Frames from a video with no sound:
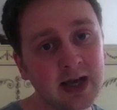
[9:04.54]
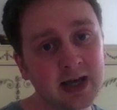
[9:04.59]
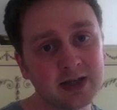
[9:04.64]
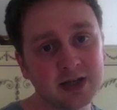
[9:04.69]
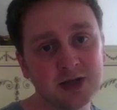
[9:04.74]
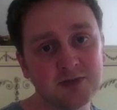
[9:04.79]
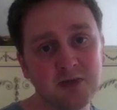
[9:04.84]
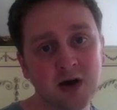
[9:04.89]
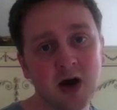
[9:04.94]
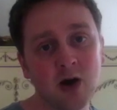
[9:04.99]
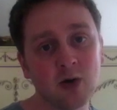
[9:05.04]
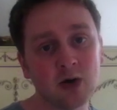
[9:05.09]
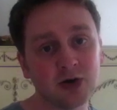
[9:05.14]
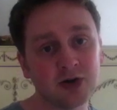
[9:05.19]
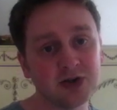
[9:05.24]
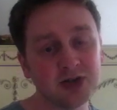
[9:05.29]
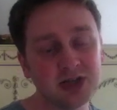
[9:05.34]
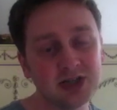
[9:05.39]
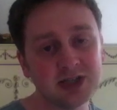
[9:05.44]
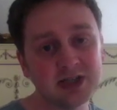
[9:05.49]
gets his power,
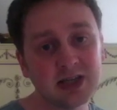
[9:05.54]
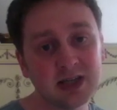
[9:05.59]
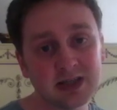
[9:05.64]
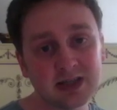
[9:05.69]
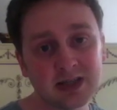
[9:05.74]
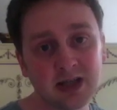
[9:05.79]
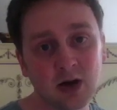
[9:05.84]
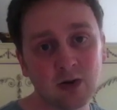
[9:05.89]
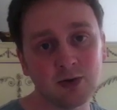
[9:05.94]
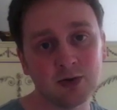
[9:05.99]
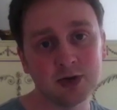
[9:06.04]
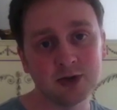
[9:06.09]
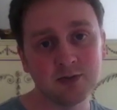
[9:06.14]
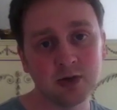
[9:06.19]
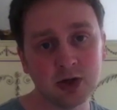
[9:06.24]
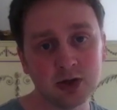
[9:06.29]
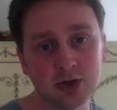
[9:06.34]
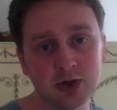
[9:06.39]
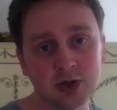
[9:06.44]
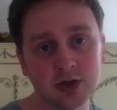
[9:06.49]
because he sits down on his
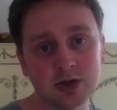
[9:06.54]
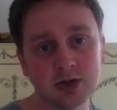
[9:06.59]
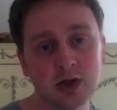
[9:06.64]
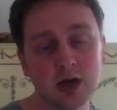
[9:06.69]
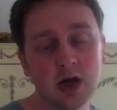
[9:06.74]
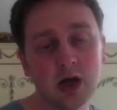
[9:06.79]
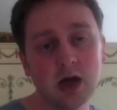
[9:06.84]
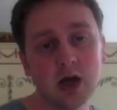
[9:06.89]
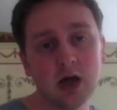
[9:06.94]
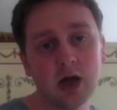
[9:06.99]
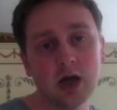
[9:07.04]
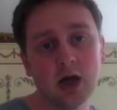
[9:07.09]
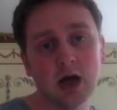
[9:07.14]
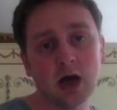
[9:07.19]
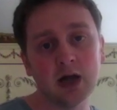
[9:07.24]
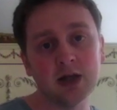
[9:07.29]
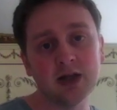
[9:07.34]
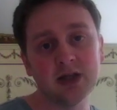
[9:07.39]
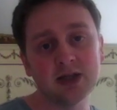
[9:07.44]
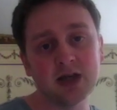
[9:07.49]
punches
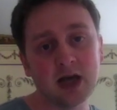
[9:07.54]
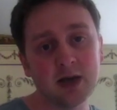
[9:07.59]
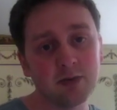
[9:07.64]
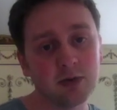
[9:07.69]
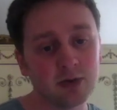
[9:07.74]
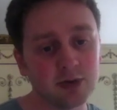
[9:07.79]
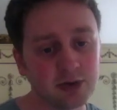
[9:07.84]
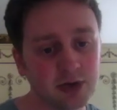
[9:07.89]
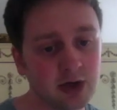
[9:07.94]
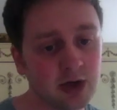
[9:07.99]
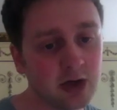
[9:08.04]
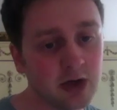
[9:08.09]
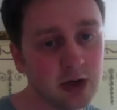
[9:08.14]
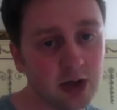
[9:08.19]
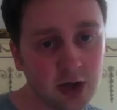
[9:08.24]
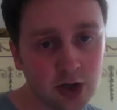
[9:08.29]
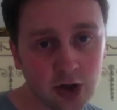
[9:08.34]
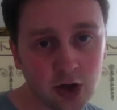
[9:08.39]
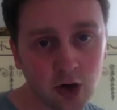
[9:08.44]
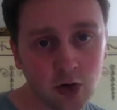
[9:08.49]
and he's able to,
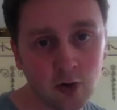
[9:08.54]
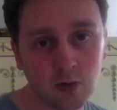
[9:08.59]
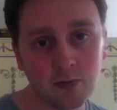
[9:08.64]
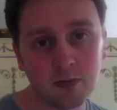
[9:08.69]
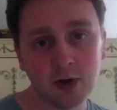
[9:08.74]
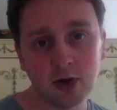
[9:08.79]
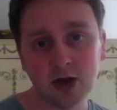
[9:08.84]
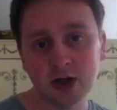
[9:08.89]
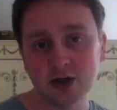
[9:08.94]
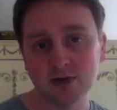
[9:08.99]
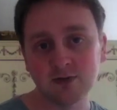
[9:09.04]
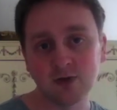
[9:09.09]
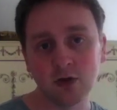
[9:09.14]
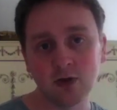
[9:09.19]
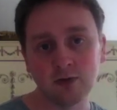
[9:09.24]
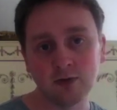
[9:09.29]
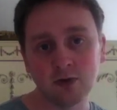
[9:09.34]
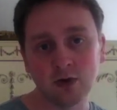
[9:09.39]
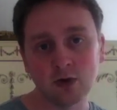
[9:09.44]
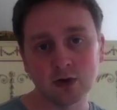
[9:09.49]
you know, put his
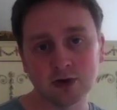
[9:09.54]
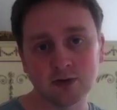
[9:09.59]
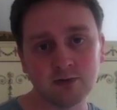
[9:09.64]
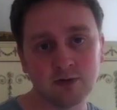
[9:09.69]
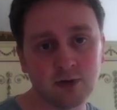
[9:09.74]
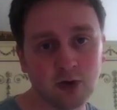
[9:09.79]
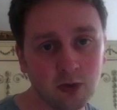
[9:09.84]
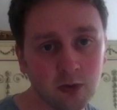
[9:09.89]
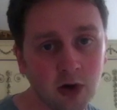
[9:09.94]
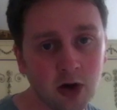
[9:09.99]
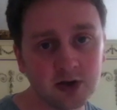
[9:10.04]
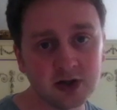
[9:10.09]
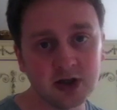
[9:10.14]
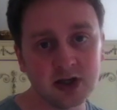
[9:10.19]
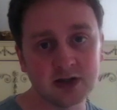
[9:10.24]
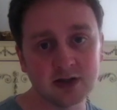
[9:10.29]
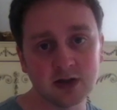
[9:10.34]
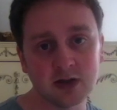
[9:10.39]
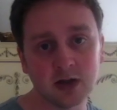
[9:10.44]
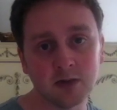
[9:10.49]
full force and full
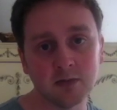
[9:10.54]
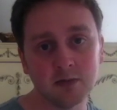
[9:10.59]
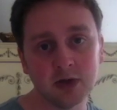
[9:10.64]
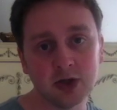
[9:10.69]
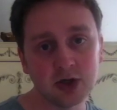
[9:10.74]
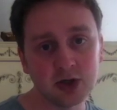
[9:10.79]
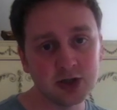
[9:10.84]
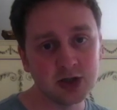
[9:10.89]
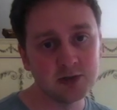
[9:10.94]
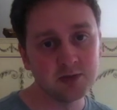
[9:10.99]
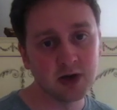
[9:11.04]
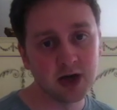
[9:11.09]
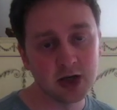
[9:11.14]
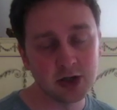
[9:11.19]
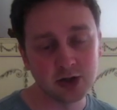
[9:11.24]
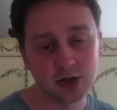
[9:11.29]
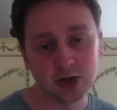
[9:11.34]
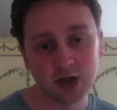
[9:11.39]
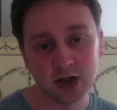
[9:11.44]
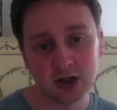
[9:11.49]
body into them, because he's
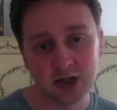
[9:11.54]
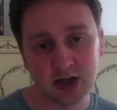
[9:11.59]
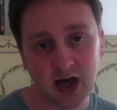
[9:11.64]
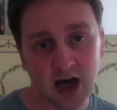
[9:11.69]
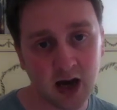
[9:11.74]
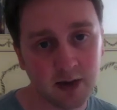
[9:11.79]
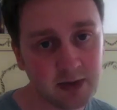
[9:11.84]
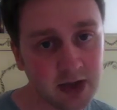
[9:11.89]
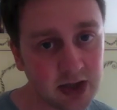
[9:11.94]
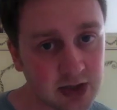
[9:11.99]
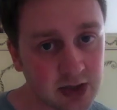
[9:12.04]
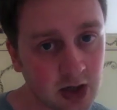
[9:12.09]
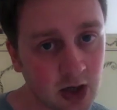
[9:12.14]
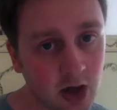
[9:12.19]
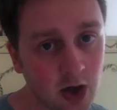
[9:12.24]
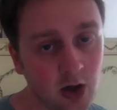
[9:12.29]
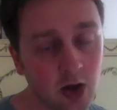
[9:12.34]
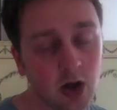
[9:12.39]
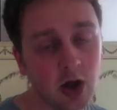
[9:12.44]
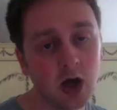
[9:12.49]
patient, he's calm in his
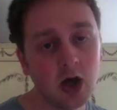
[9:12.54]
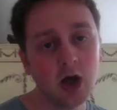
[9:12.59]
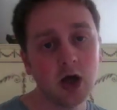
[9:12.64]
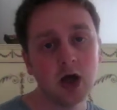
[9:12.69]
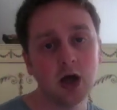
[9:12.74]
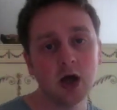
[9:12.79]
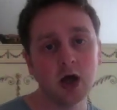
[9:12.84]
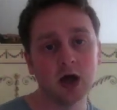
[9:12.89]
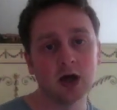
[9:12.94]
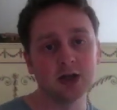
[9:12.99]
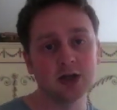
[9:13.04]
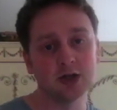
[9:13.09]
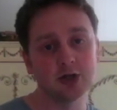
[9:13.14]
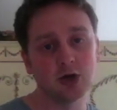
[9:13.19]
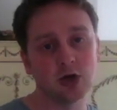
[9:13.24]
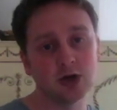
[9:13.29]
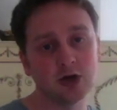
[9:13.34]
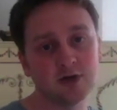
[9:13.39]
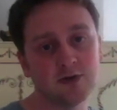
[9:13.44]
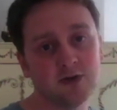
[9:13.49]
style, and he's
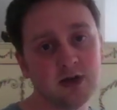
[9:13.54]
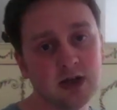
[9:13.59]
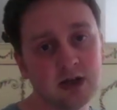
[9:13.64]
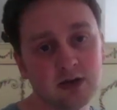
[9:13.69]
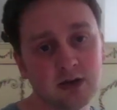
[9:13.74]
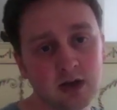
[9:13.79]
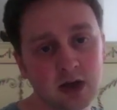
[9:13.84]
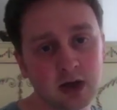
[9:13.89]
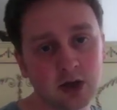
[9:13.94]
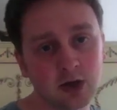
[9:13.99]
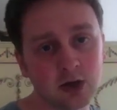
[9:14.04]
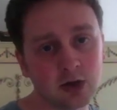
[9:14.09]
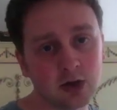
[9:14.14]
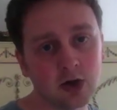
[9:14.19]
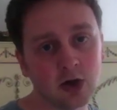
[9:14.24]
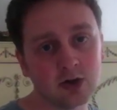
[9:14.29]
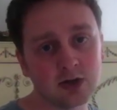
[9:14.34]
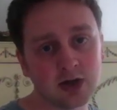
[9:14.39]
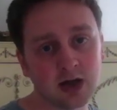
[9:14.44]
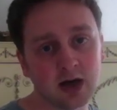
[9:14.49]
got his feet in good
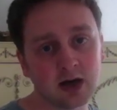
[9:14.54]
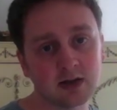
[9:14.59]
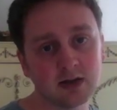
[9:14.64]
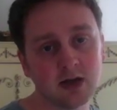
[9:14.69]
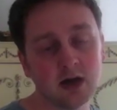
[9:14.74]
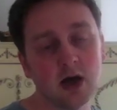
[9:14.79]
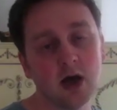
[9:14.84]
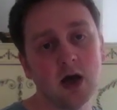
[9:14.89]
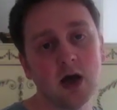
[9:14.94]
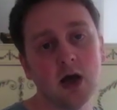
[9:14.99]
contact.